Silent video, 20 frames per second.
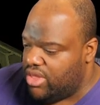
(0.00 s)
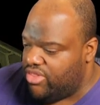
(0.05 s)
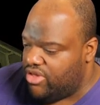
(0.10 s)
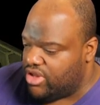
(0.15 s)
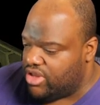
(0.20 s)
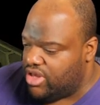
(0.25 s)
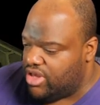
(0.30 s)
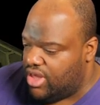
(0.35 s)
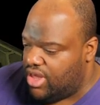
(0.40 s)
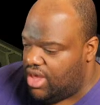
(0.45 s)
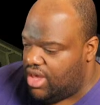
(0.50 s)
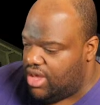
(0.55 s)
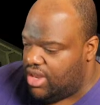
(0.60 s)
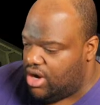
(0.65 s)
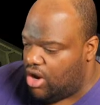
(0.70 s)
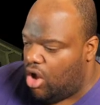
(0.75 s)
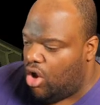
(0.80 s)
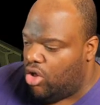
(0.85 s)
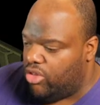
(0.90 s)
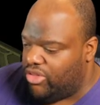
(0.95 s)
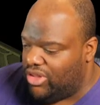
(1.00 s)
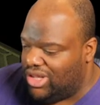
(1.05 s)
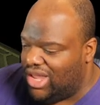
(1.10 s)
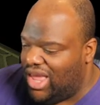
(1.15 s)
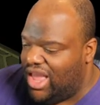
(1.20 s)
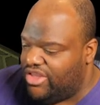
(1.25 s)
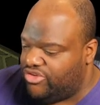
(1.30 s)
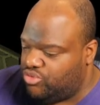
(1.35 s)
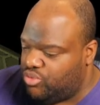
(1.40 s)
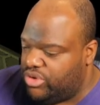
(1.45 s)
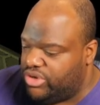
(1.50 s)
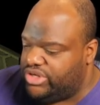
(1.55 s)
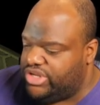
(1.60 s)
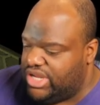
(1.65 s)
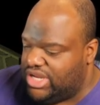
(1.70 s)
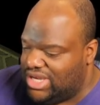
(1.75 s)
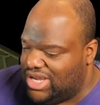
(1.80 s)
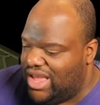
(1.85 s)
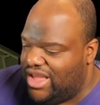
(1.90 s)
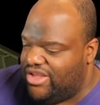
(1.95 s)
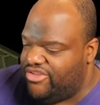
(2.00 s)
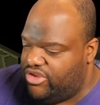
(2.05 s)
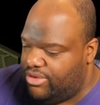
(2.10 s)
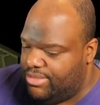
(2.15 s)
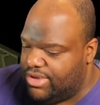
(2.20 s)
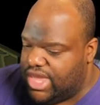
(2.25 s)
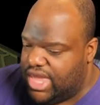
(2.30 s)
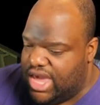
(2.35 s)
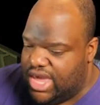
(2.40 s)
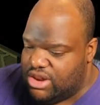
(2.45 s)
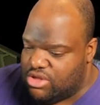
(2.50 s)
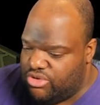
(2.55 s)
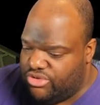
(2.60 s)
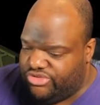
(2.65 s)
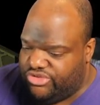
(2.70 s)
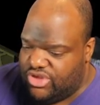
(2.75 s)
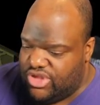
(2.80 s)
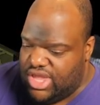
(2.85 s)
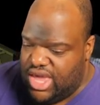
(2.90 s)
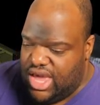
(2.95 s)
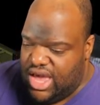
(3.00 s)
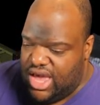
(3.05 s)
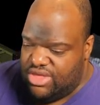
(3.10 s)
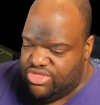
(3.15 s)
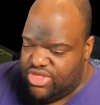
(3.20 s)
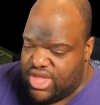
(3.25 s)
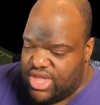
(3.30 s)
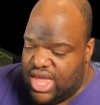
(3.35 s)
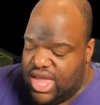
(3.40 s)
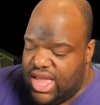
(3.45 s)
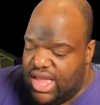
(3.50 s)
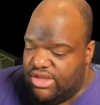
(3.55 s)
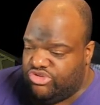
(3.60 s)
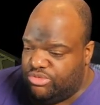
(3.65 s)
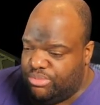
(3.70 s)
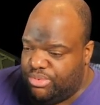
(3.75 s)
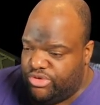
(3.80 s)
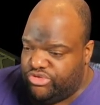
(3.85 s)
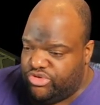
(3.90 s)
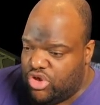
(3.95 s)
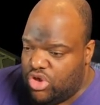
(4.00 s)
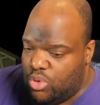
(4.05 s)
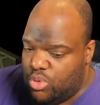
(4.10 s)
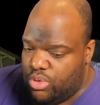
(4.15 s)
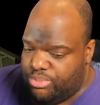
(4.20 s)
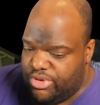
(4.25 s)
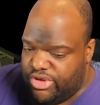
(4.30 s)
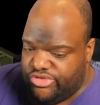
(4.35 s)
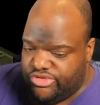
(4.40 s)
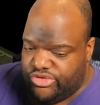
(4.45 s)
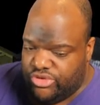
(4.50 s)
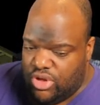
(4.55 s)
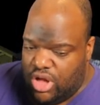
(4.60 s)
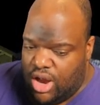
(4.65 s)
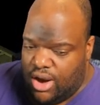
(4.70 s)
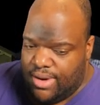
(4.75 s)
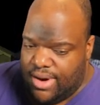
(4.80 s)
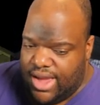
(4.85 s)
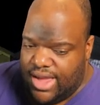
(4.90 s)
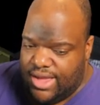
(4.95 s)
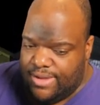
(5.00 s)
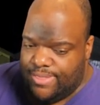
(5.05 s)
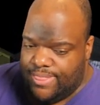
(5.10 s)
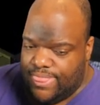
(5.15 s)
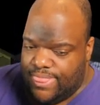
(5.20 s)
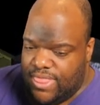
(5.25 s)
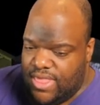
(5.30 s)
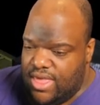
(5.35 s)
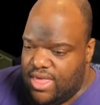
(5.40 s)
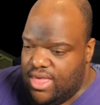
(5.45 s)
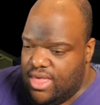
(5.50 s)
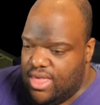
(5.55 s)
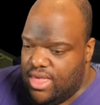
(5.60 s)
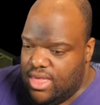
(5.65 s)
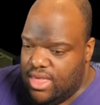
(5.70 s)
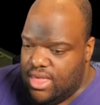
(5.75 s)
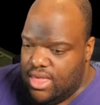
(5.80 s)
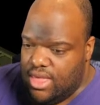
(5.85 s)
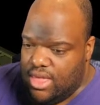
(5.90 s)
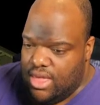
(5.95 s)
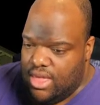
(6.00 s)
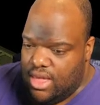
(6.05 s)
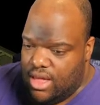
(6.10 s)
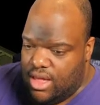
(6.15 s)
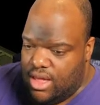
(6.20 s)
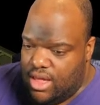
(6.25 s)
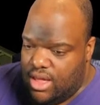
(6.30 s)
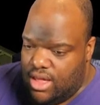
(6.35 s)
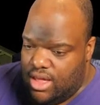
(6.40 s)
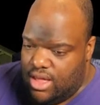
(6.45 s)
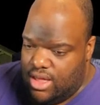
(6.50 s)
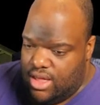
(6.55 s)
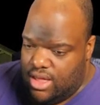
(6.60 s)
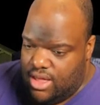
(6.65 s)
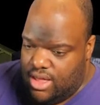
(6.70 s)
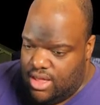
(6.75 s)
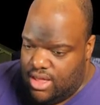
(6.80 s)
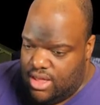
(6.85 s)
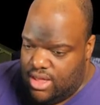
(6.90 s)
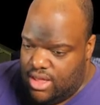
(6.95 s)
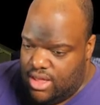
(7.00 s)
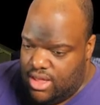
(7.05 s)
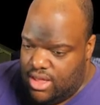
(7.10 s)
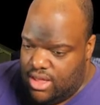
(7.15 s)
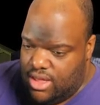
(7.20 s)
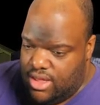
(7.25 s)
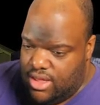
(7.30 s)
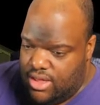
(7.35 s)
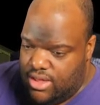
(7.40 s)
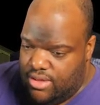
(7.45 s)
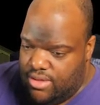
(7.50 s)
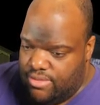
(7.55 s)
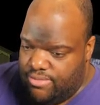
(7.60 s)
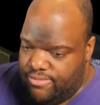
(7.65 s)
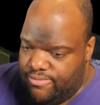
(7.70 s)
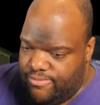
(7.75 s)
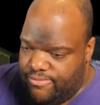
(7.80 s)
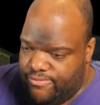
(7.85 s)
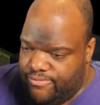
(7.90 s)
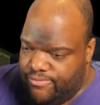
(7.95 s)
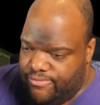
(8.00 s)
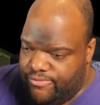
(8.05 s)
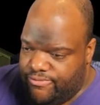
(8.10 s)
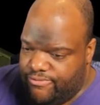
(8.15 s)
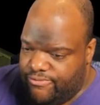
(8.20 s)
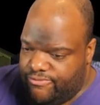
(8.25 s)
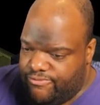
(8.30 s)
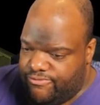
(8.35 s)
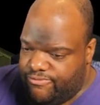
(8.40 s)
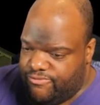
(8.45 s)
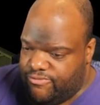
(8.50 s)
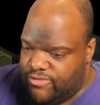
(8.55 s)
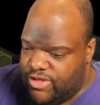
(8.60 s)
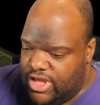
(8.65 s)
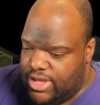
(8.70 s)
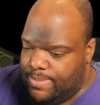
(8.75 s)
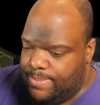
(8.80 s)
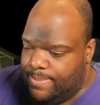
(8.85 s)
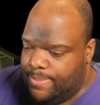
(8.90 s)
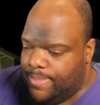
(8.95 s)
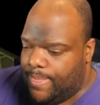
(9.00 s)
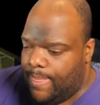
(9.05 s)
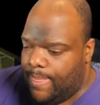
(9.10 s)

The gun, oh, the last one did 19 mechanical. So yeah, I think I am supposed to go with pistol. All right. Um, all right.